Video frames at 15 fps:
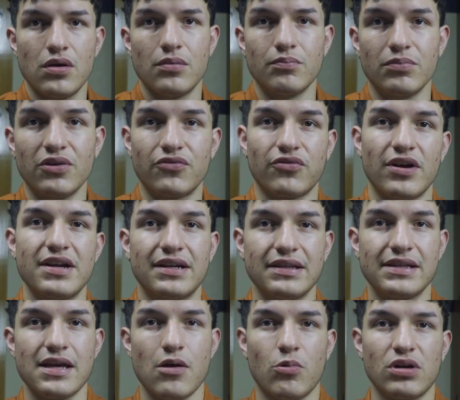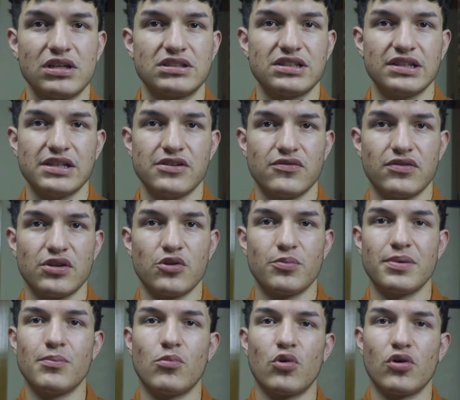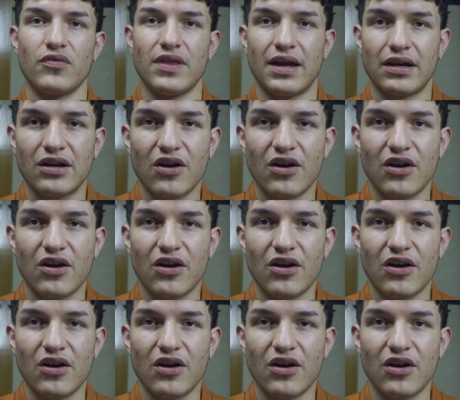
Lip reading: But frankly, I wanted to live a little bit more of that